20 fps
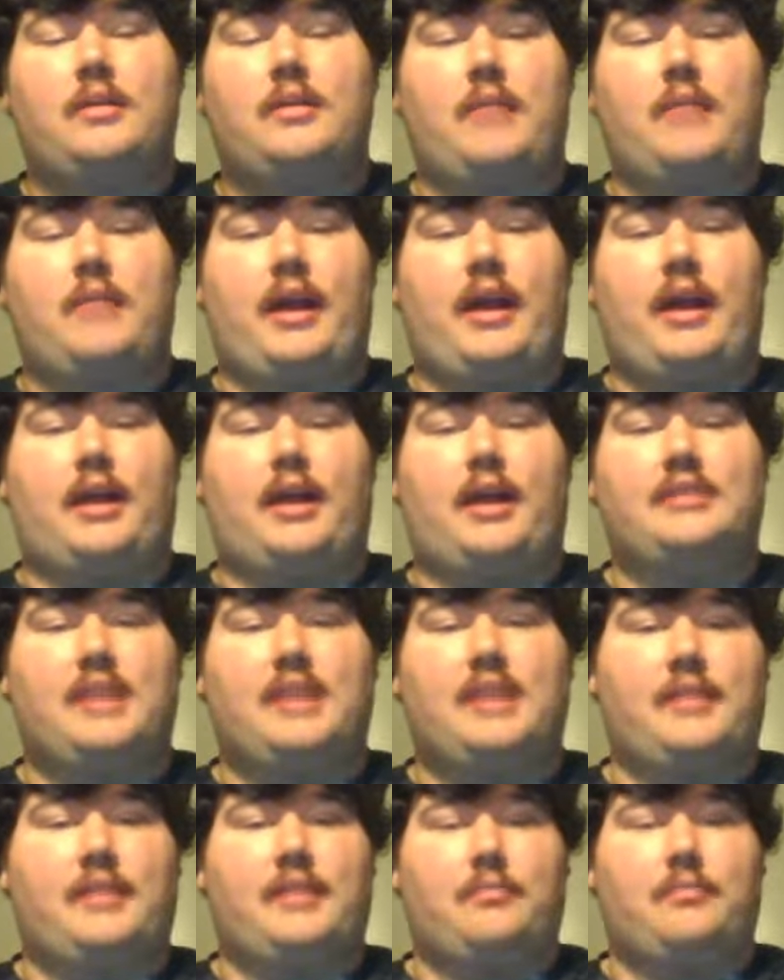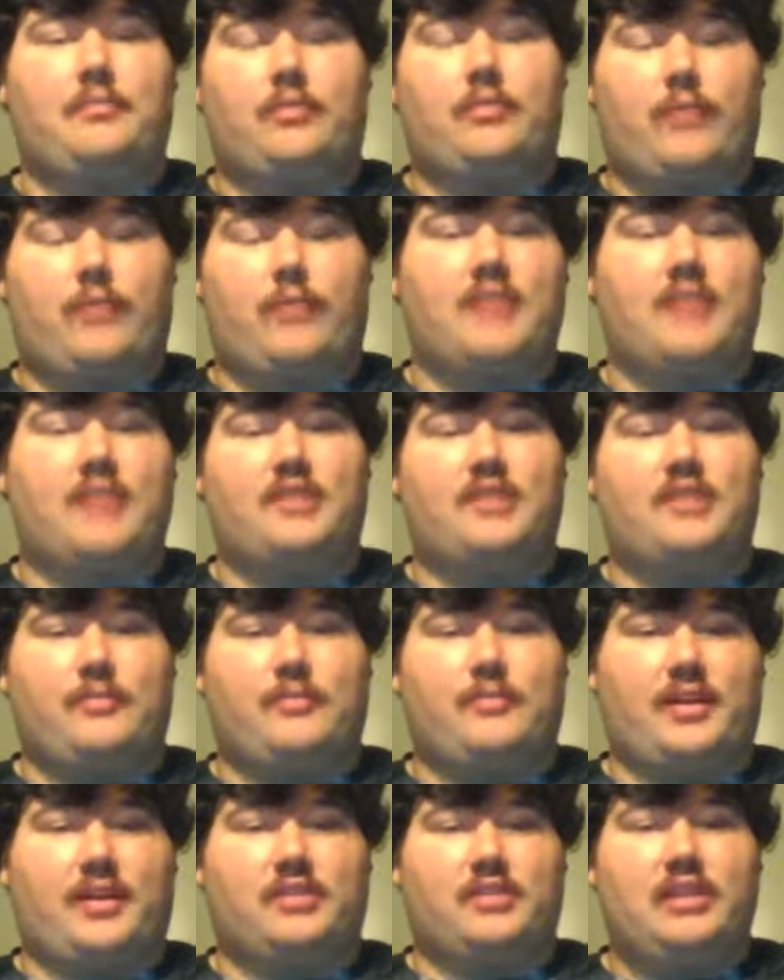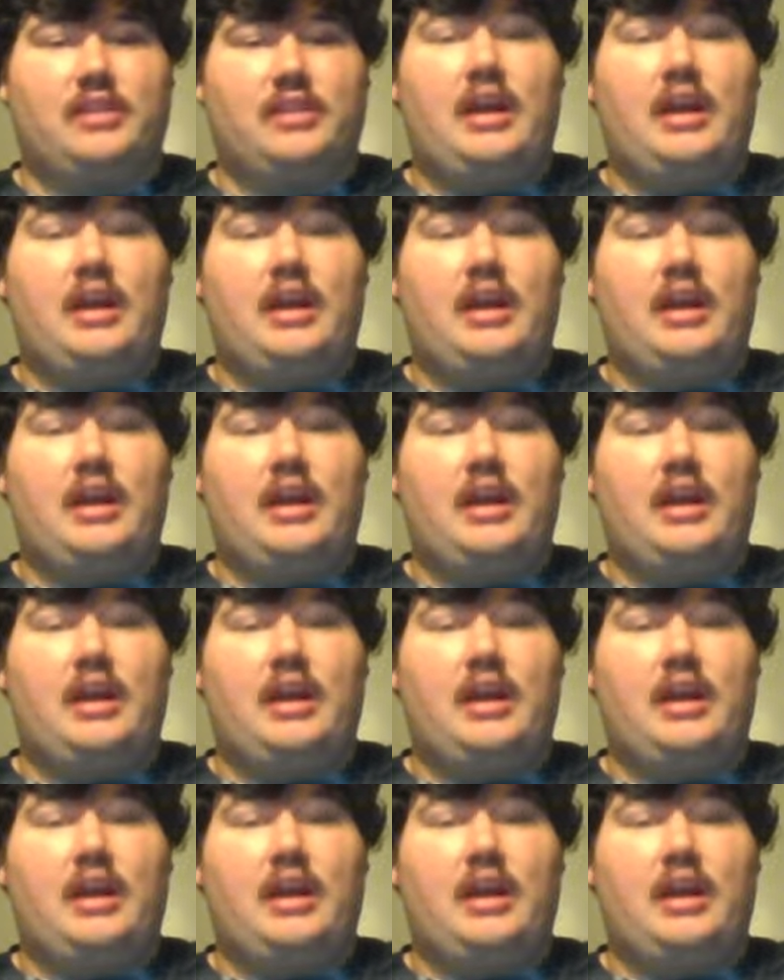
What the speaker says: And I say the rest of them because